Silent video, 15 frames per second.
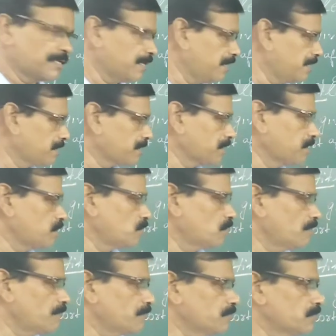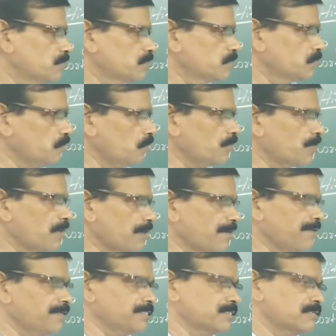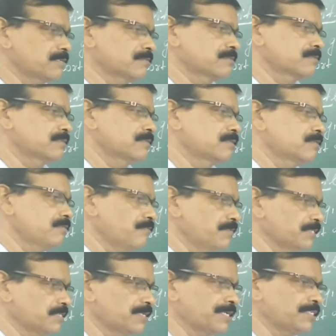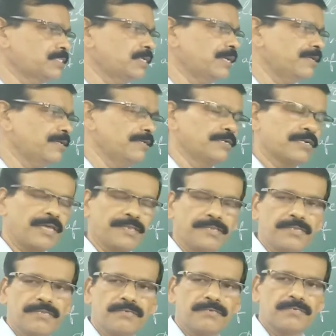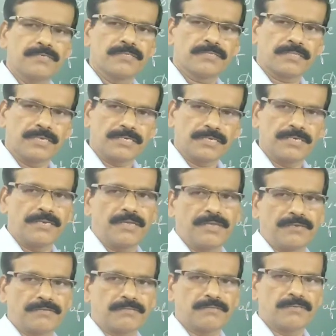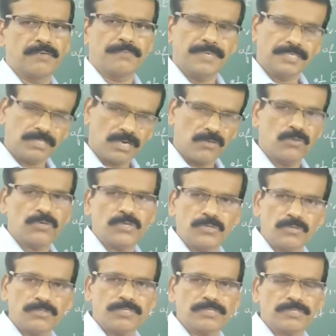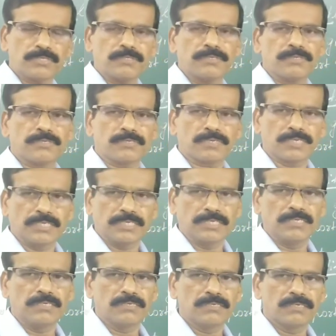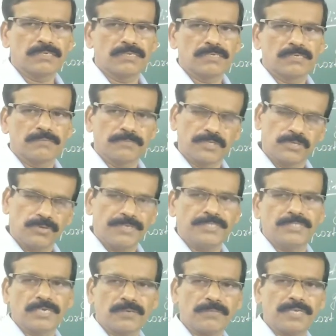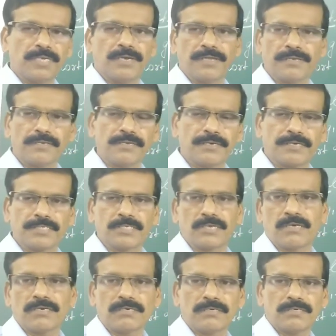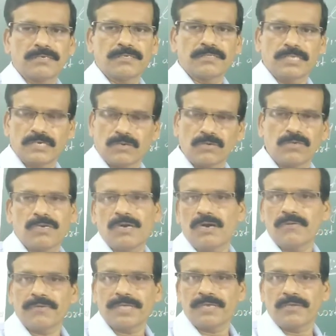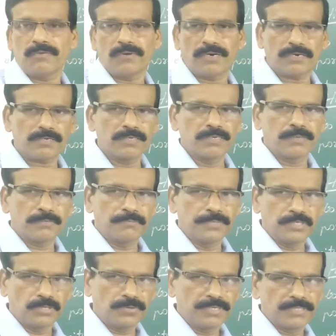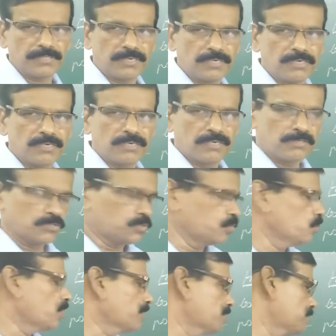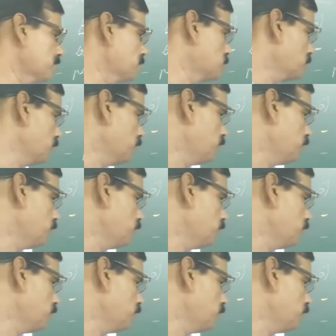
a treaty of non-aggression with Russia in 1939. Means according to this treaty between Germany and Russia, they don't have any war between the two countries.